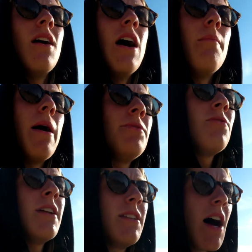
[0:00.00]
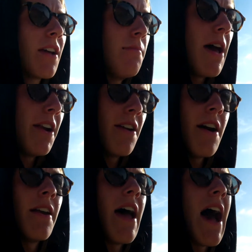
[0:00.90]
Um, I'm doing a documentary
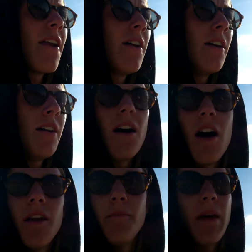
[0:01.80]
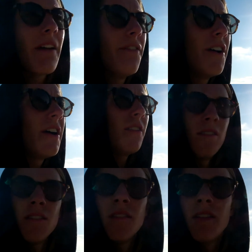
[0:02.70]
on how to, on Bigfoot.
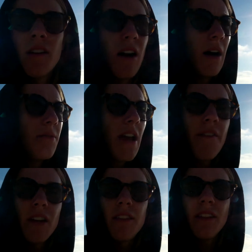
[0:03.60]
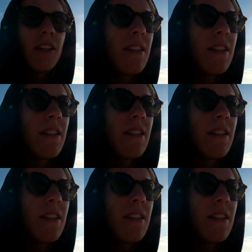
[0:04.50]
Um, do you have anything to